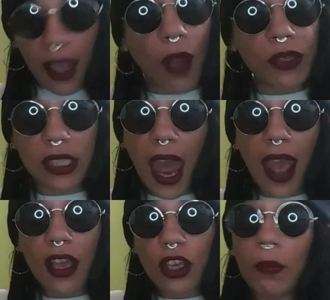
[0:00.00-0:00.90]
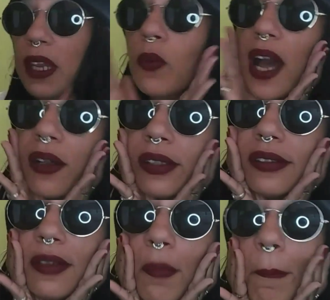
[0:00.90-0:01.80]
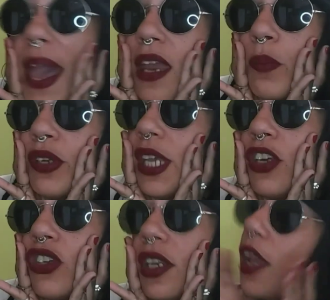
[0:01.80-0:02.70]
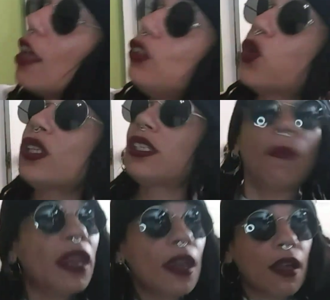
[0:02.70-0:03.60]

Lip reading: that was that. Meanwhile, back in protection, Dr. Miller